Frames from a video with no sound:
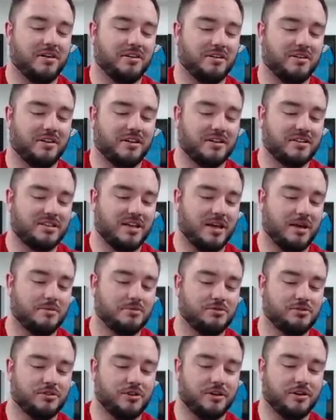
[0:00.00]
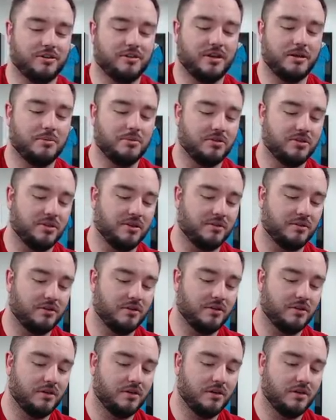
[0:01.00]
to like a Sam Girard type of thing
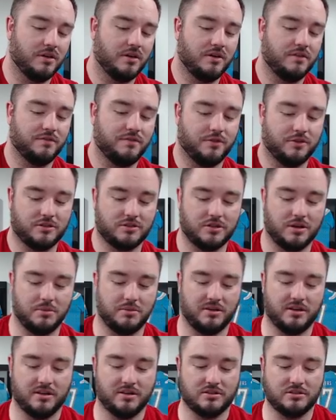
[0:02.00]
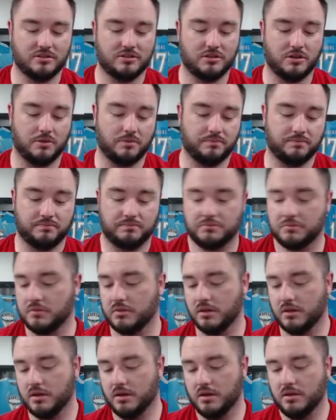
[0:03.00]
first coming in. So
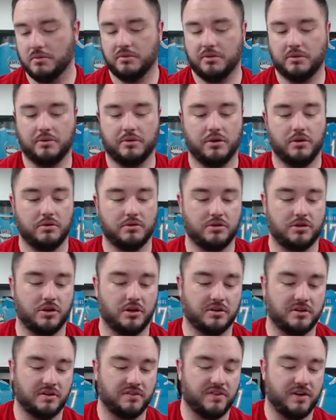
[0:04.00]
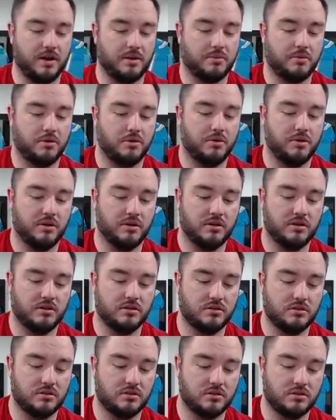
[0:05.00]
there we go. Dante Fabro
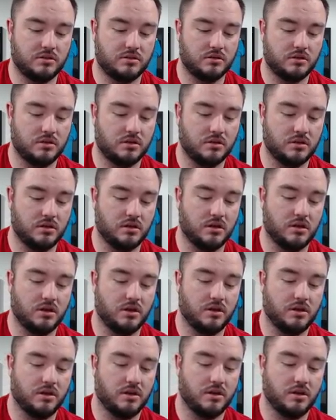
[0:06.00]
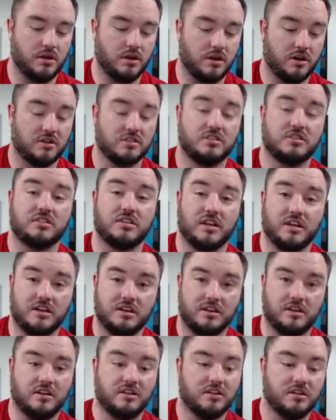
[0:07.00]
is our second
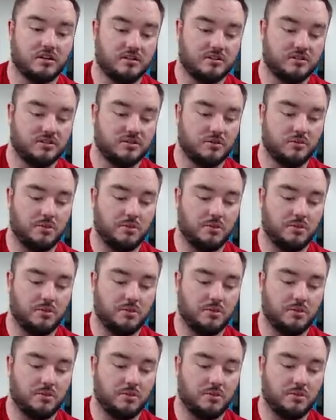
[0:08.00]
Young Gun. So we